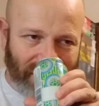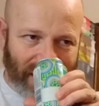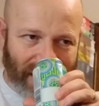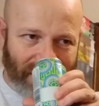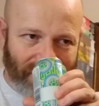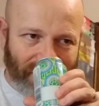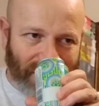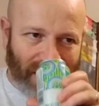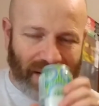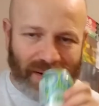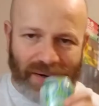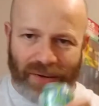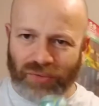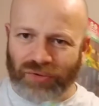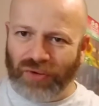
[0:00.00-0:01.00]
get a
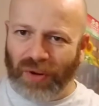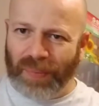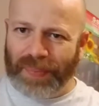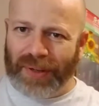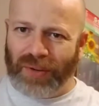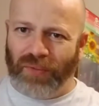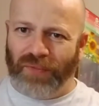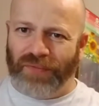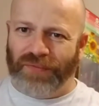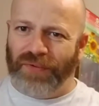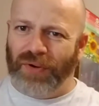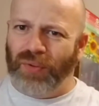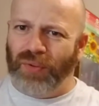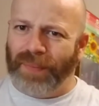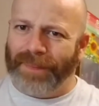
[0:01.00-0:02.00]
little tropical
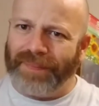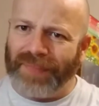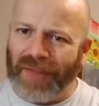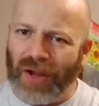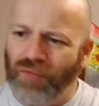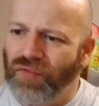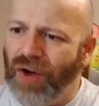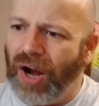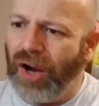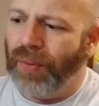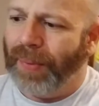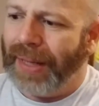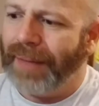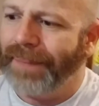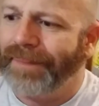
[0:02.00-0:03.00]
fruit
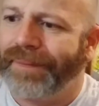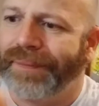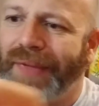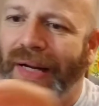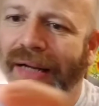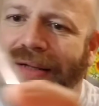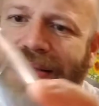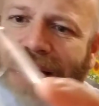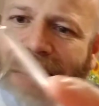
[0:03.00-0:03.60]
aroma. It